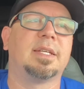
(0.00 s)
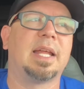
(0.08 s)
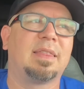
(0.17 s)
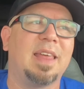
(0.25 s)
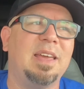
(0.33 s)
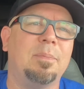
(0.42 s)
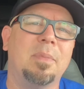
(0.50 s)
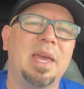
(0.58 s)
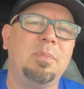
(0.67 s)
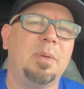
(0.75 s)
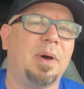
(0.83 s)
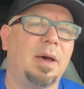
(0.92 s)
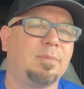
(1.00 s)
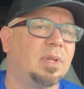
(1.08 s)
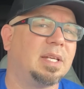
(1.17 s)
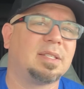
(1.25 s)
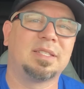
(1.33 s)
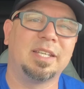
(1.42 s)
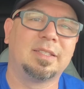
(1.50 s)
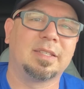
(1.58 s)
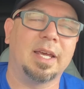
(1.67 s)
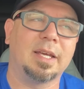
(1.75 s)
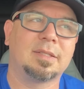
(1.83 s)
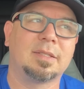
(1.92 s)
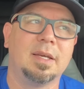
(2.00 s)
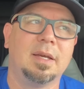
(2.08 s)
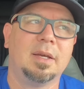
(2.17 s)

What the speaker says: and I think maybe possibly a 6X.